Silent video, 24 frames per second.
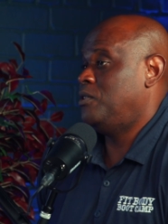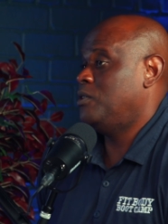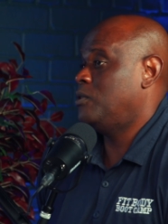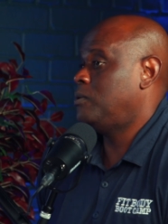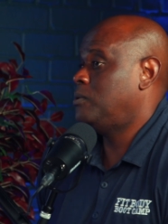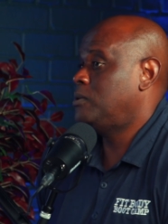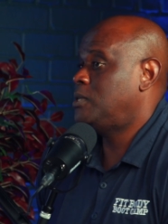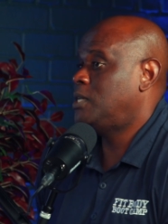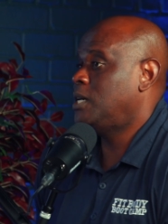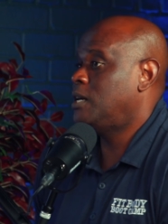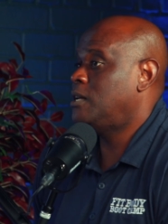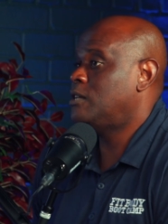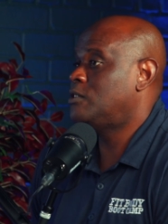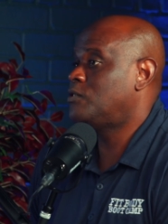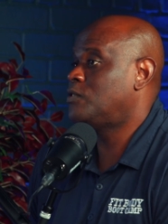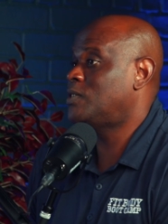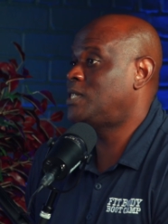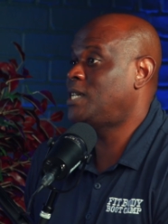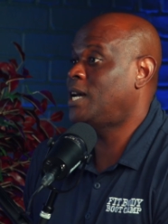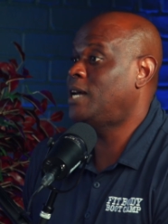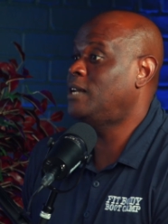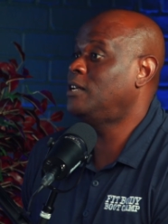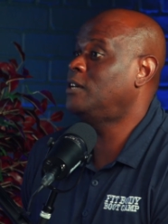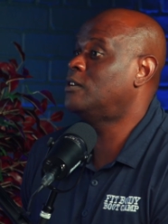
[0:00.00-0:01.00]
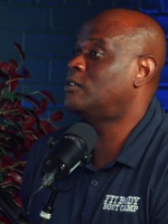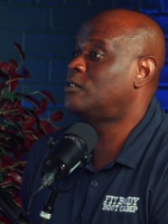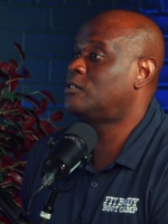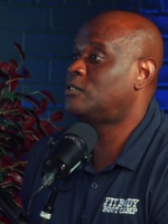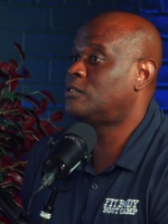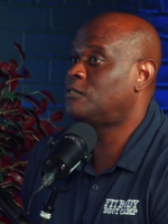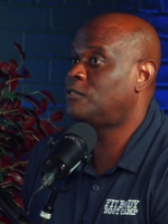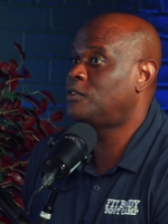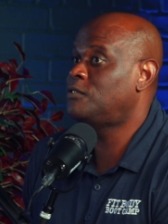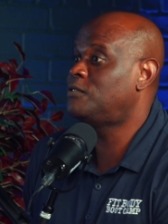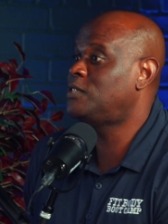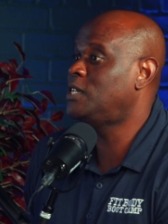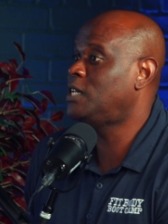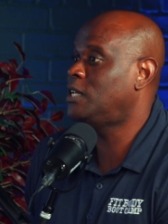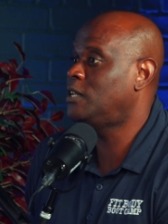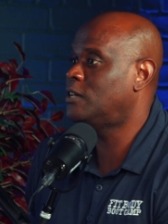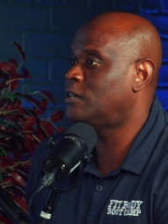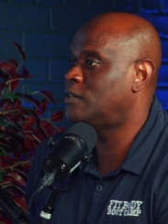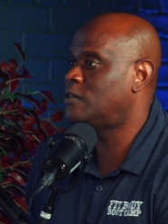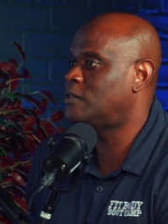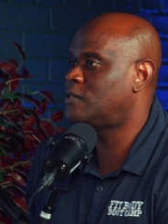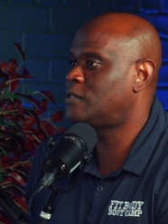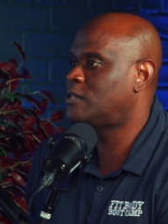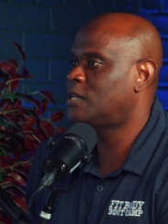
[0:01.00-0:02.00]
their hotels for 10 years, 15 oh, yeah,
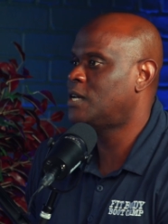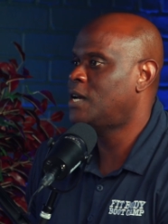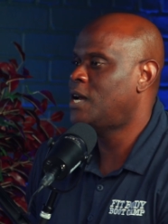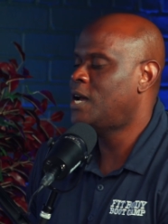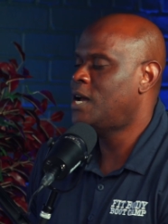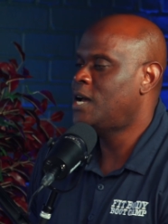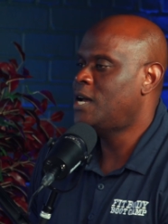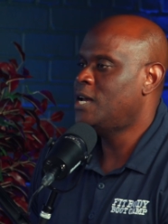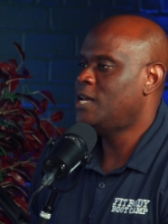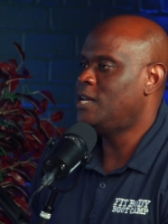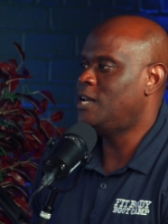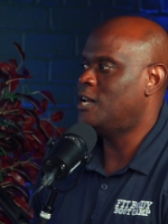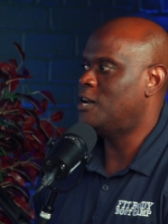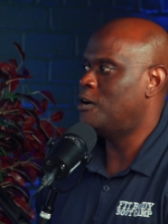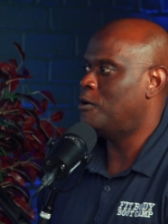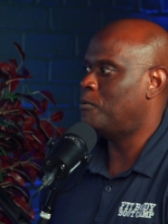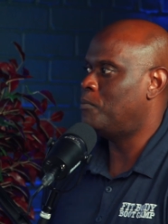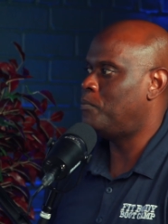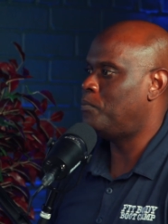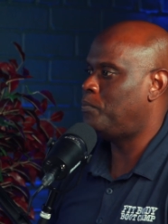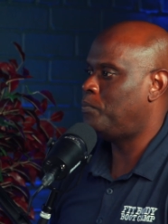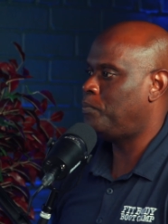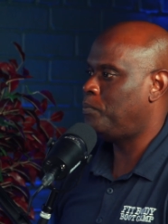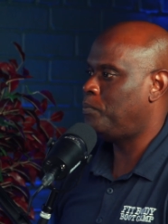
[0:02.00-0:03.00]
years. Yeah, you know,